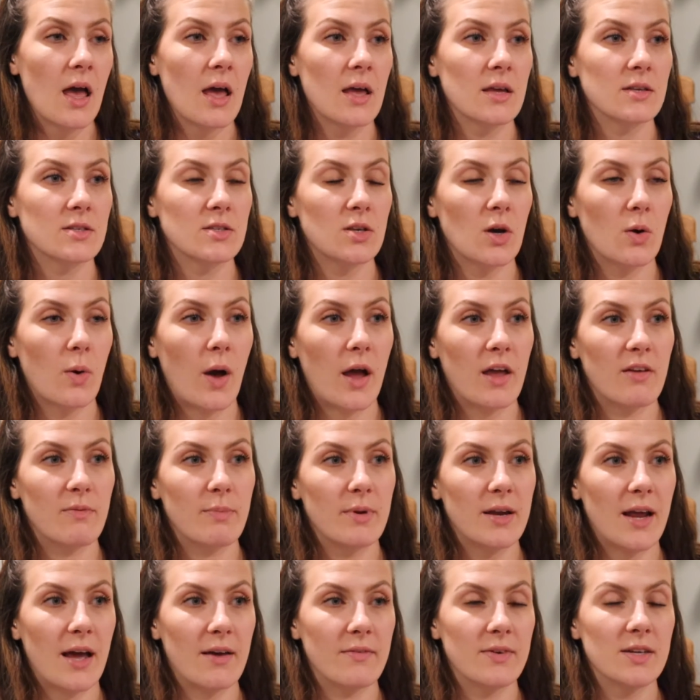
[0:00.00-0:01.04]
So I've been
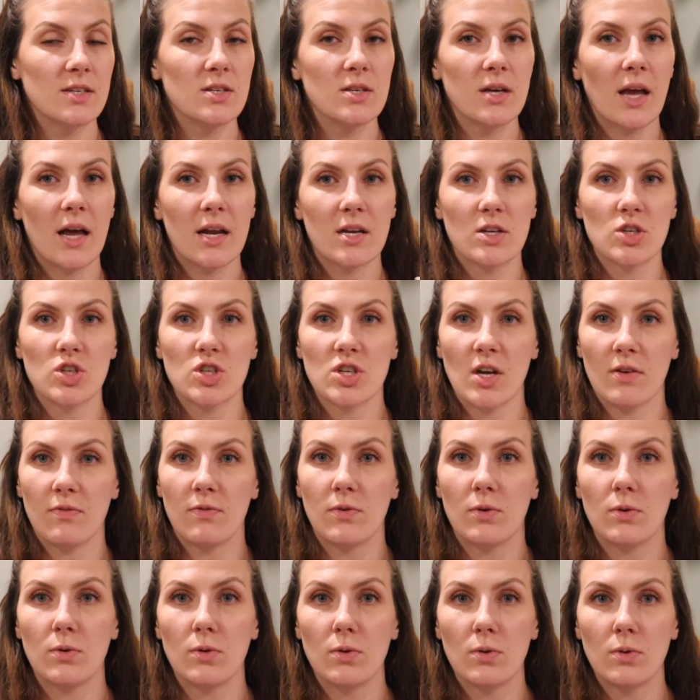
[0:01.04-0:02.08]
having to kind of
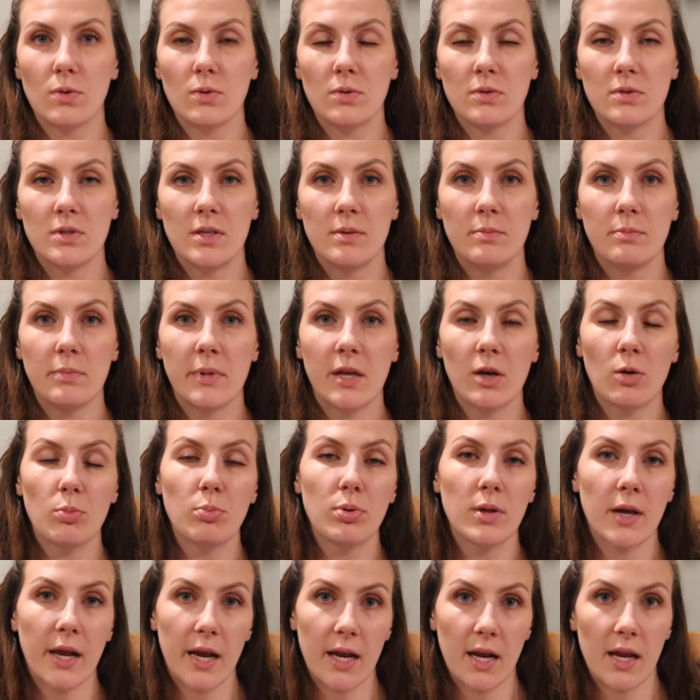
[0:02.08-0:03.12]
shuffle the meal
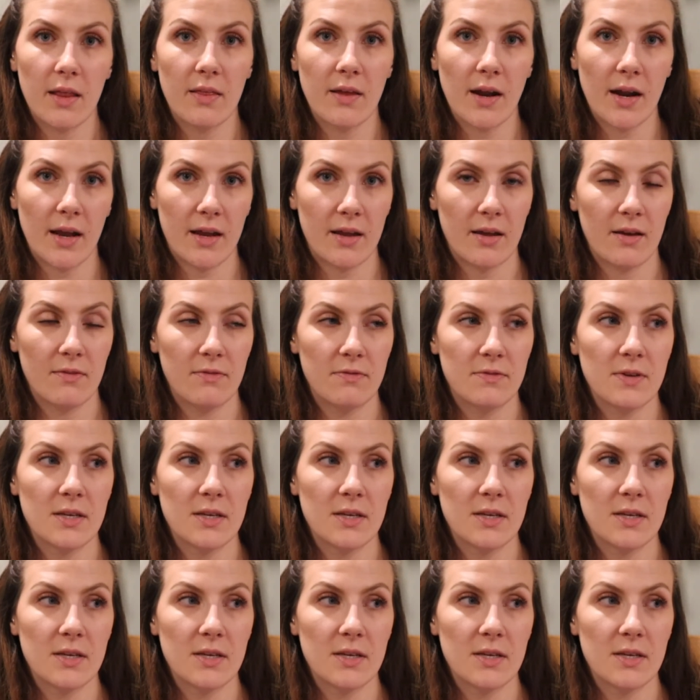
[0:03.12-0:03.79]
planning that I have